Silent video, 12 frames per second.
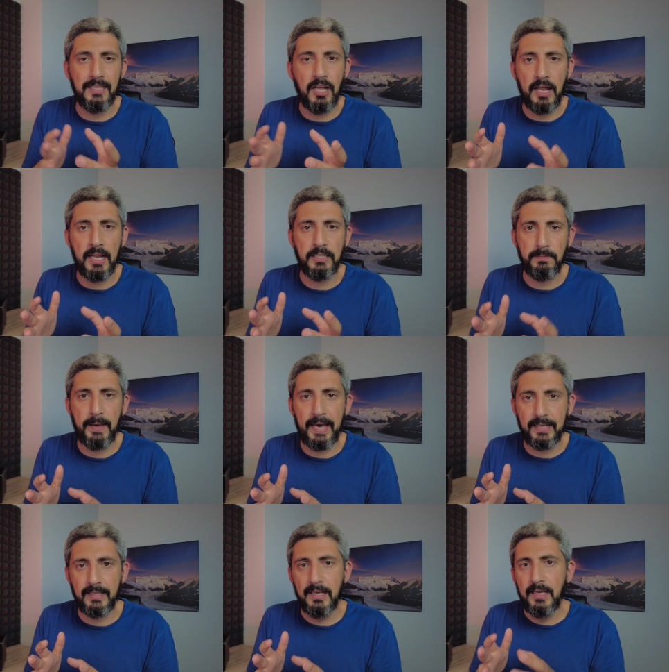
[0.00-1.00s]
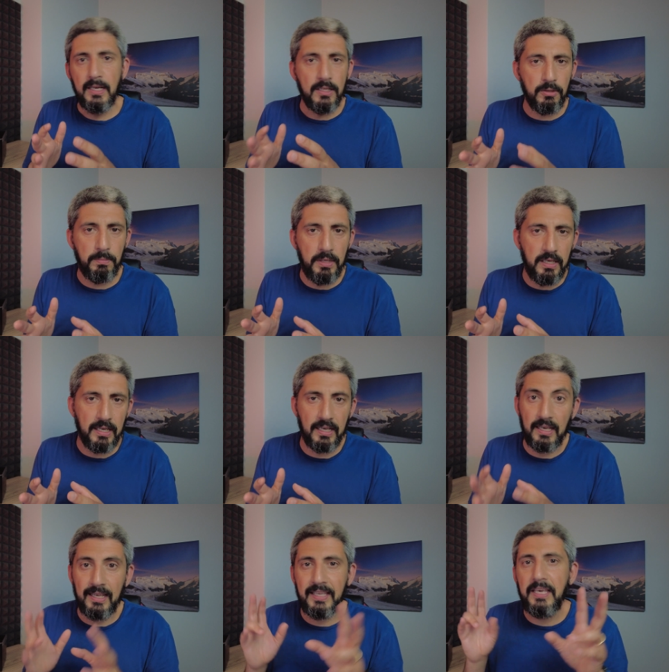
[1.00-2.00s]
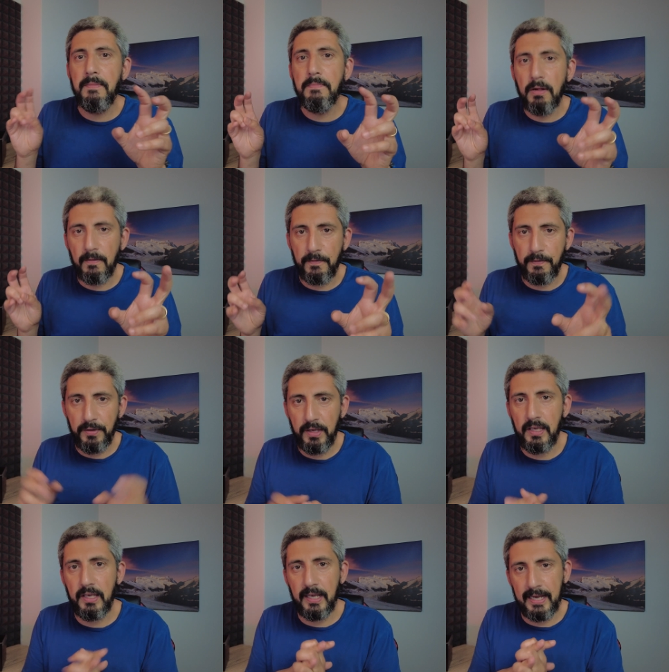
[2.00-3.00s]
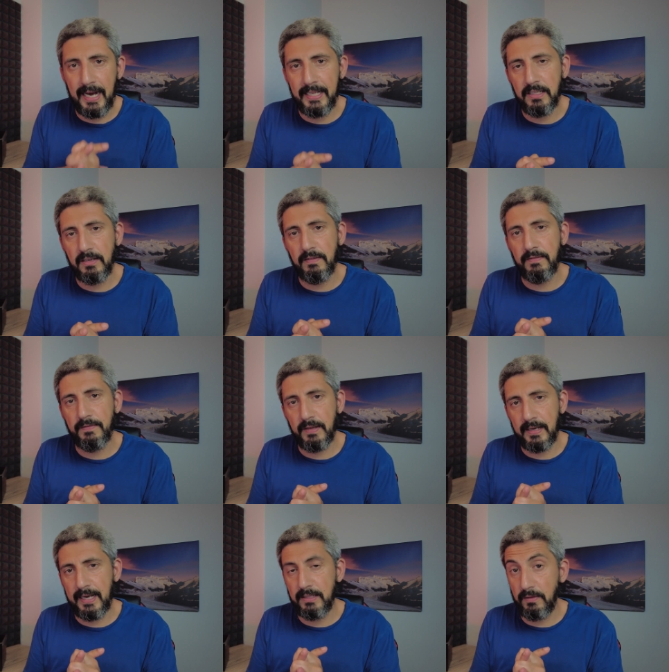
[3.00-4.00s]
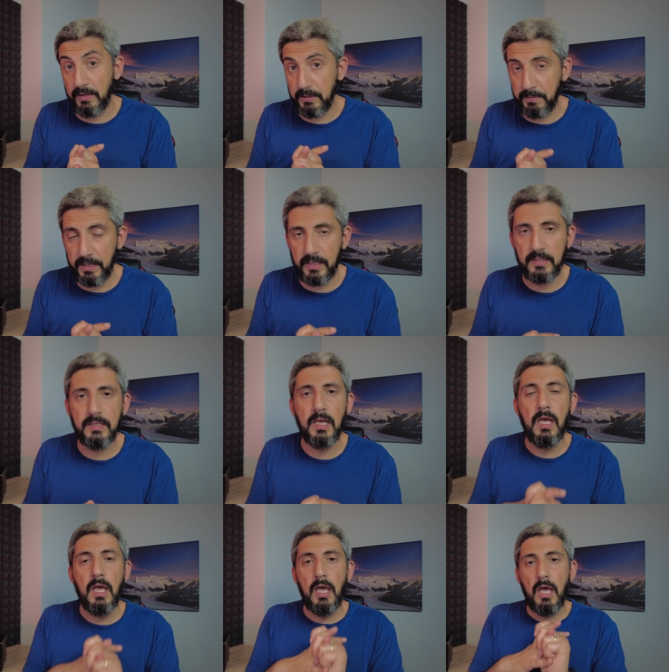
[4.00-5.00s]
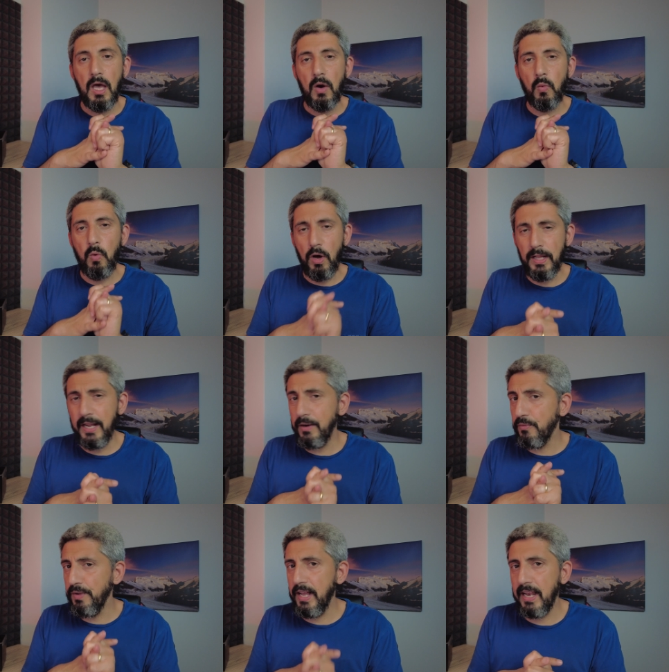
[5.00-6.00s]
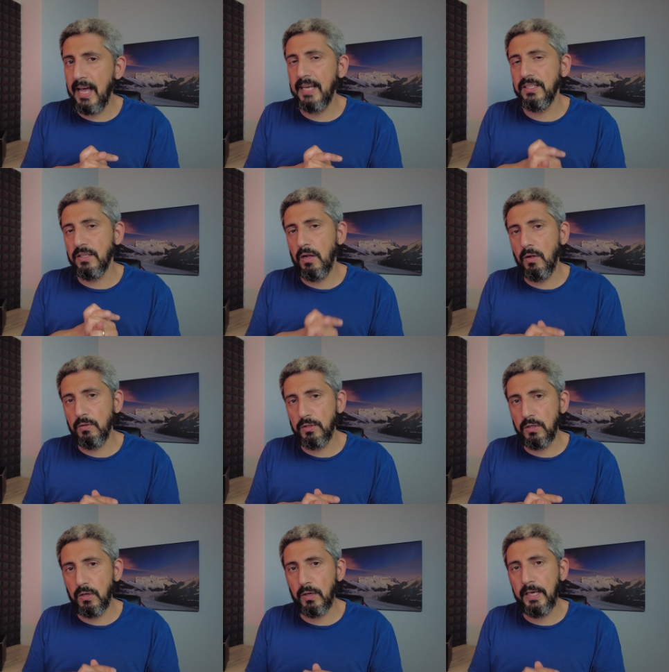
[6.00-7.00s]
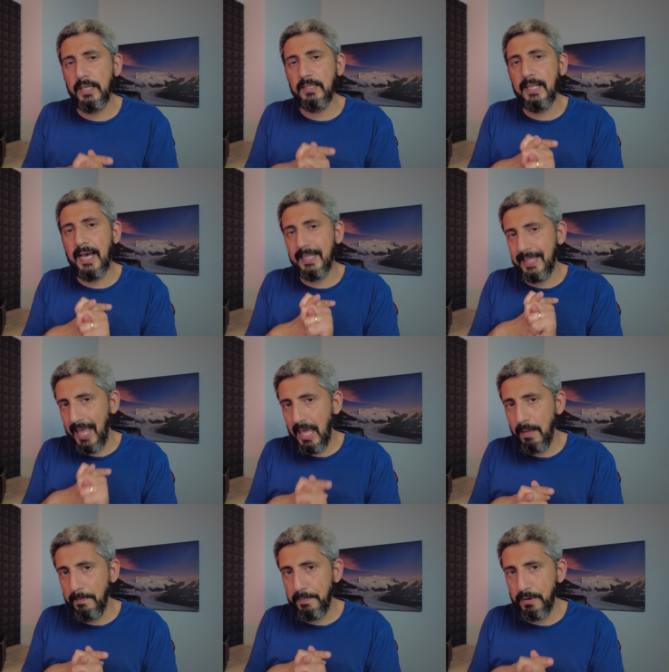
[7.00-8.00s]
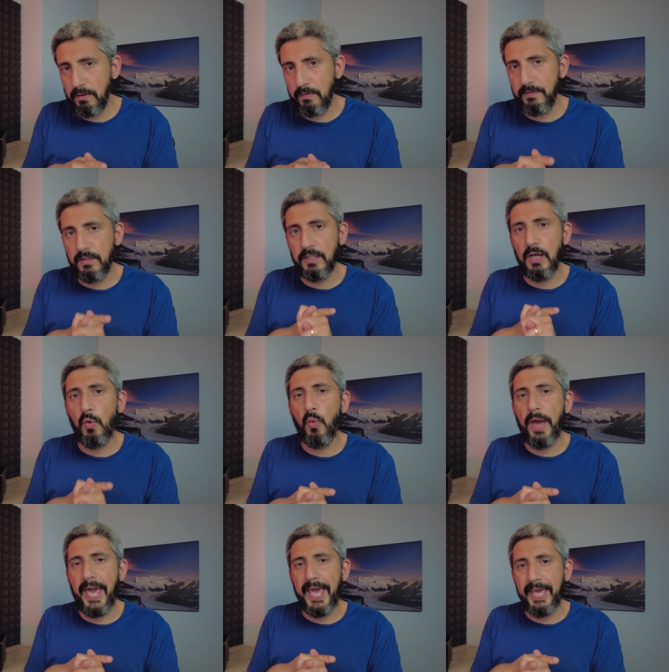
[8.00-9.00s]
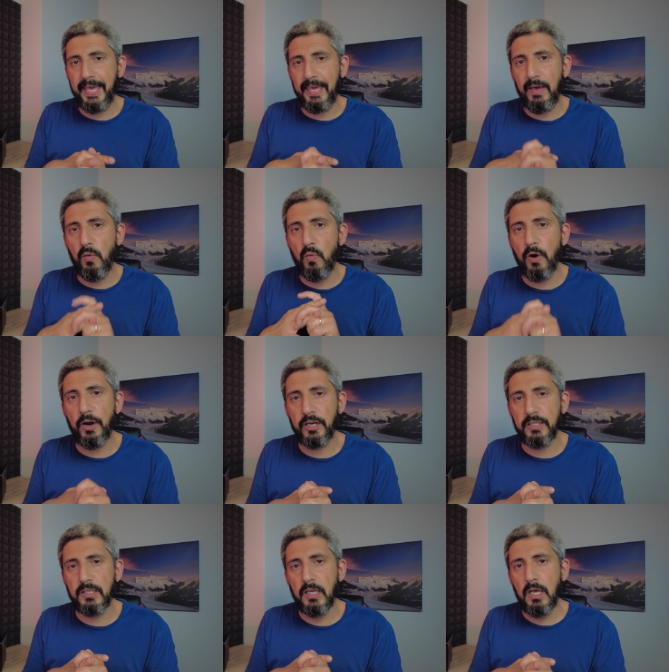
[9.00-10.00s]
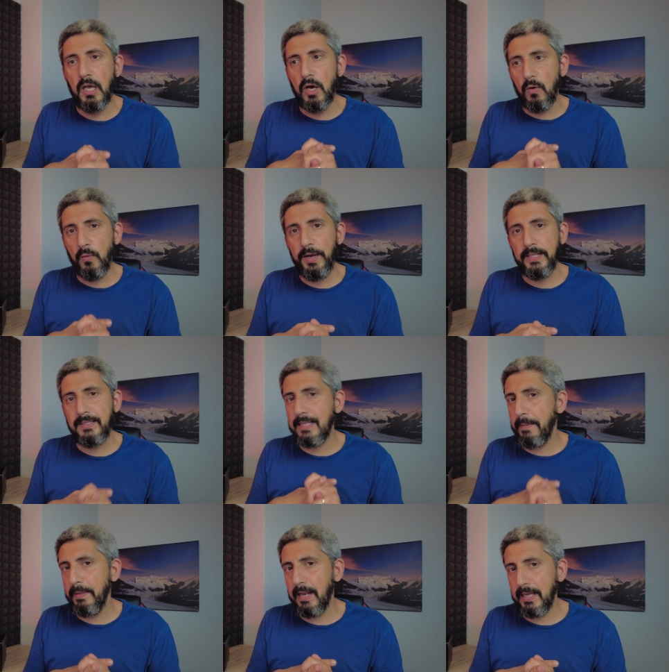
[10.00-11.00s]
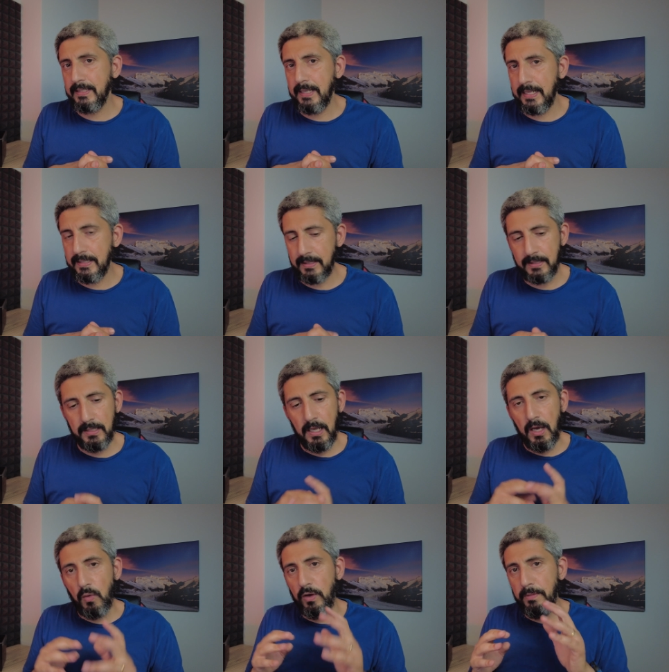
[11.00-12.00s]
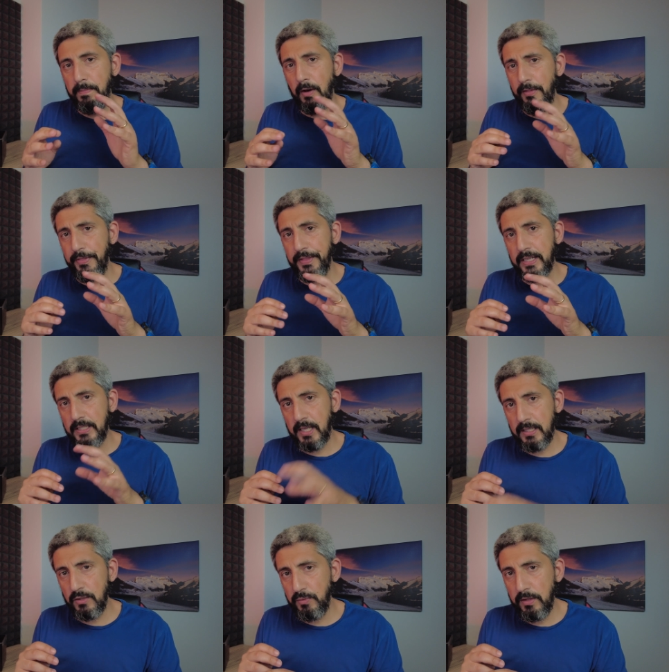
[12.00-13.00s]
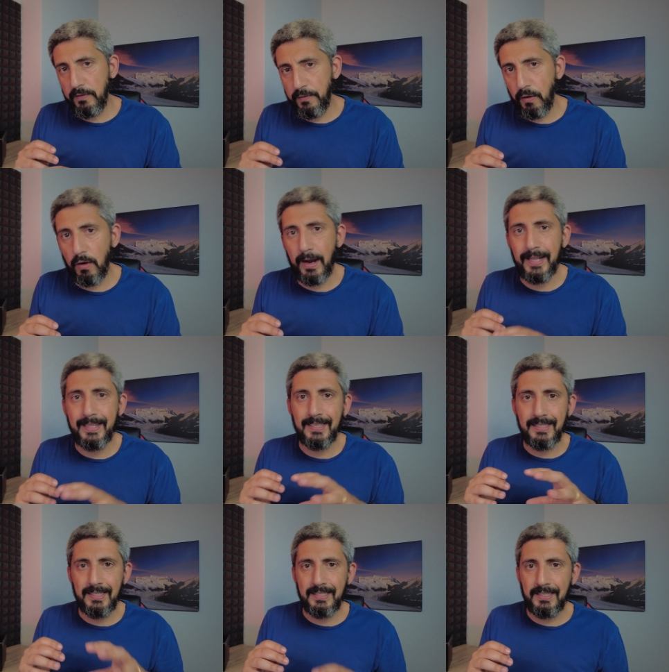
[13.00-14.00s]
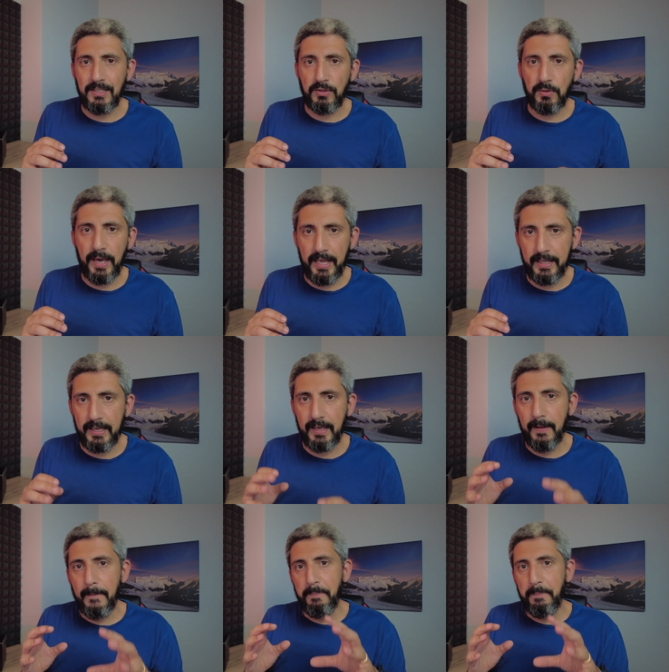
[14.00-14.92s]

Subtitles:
not expect to be a gimbal-free kind of experience. What I realized also is that they improved the way it works with stabilized lenses. With both the 10-24 and the 16-80,